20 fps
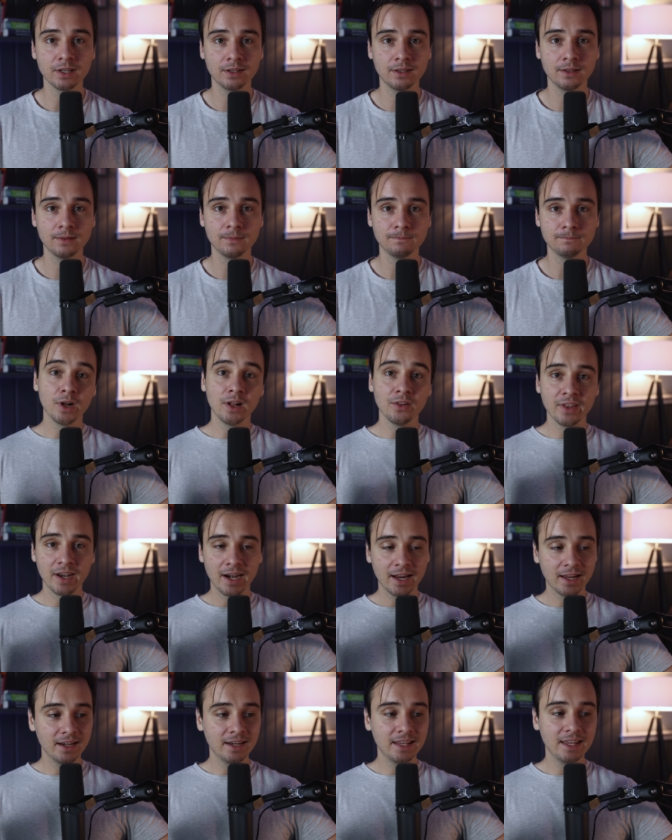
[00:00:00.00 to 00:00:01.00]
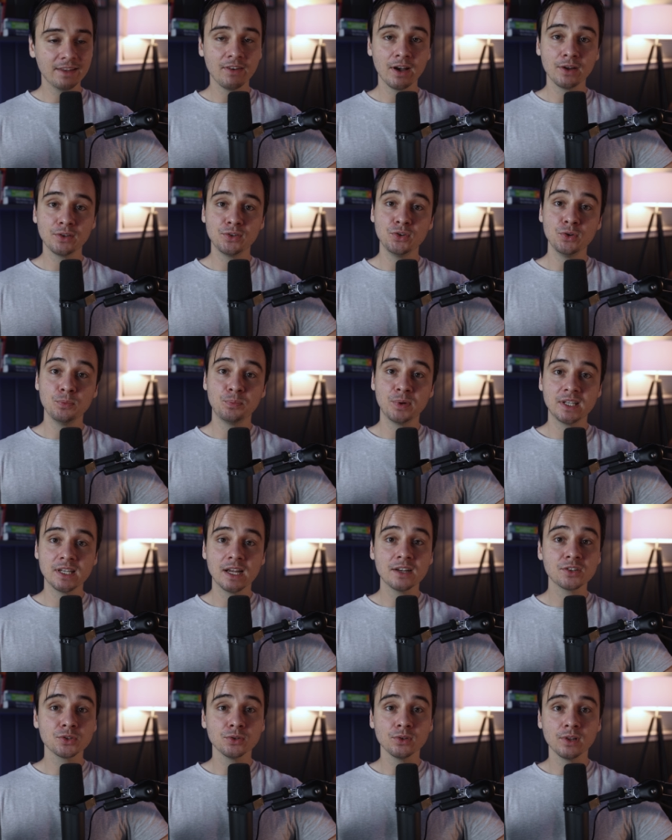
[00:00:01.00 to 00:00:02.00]
A U R L that I could give out to
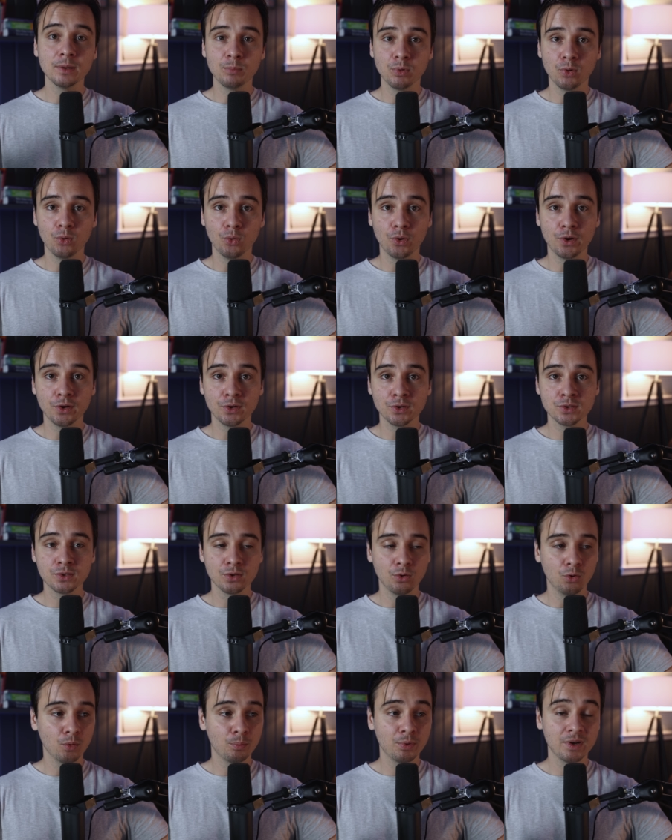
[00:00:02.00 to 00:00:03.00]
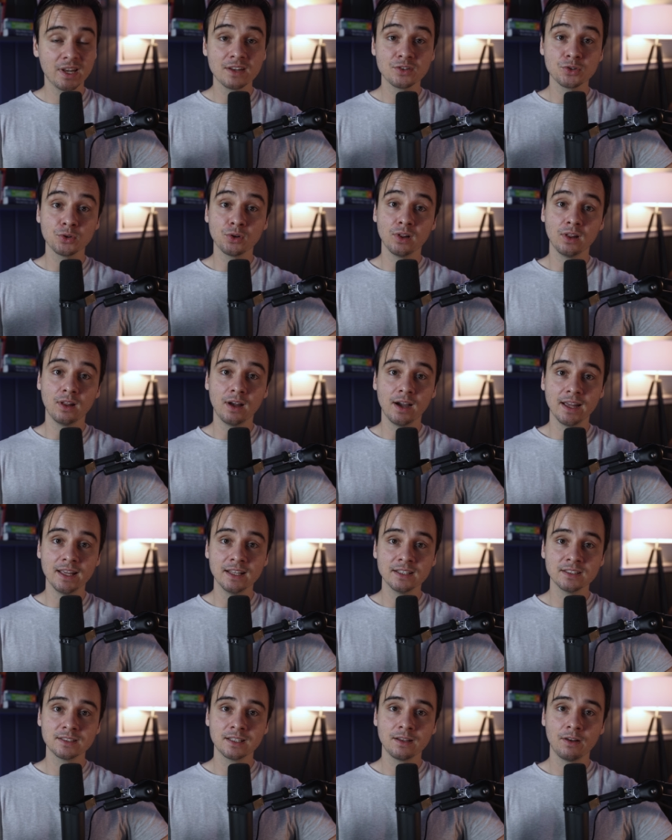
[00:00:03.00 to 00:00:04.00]
potential employers or potential
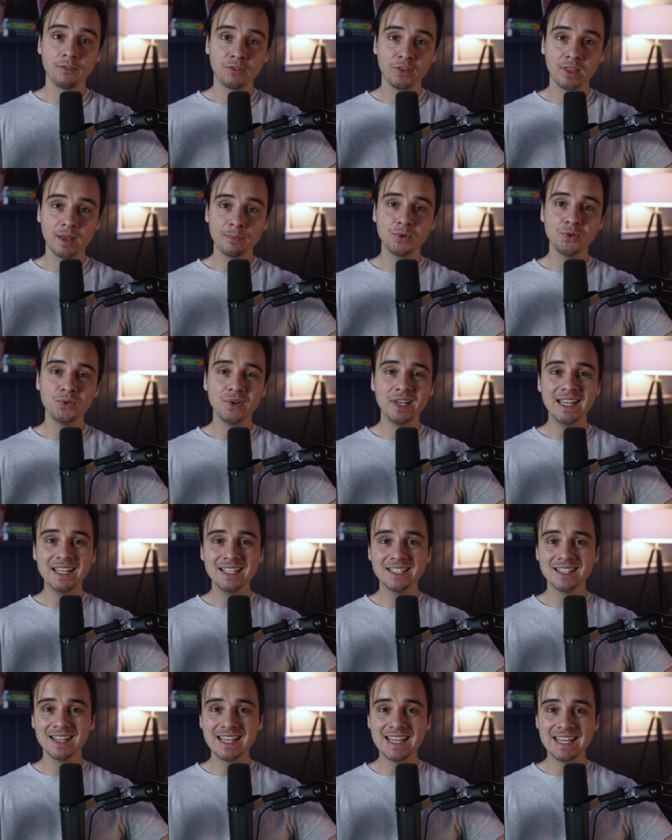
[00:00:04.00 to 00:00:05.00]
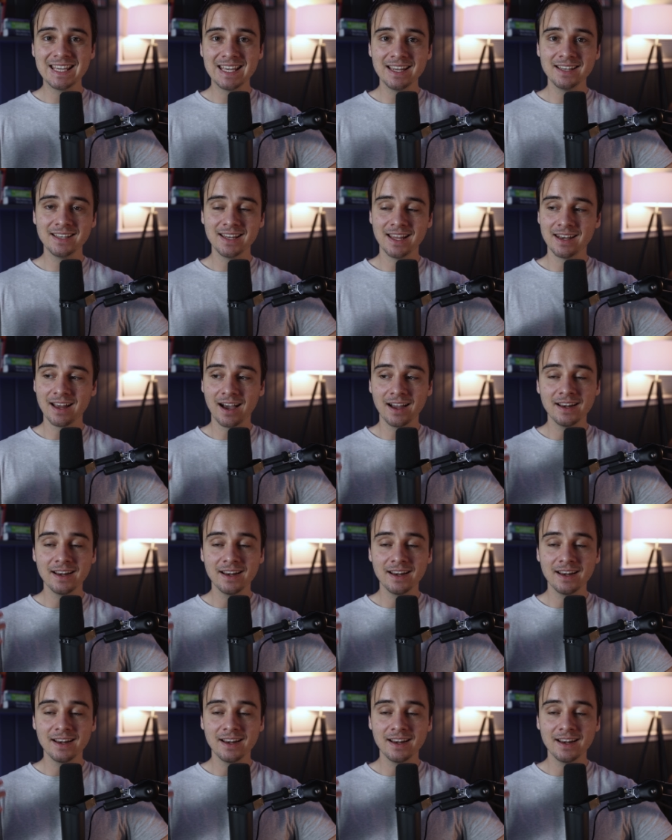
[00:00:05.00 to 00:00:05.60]
clients for them to easily get an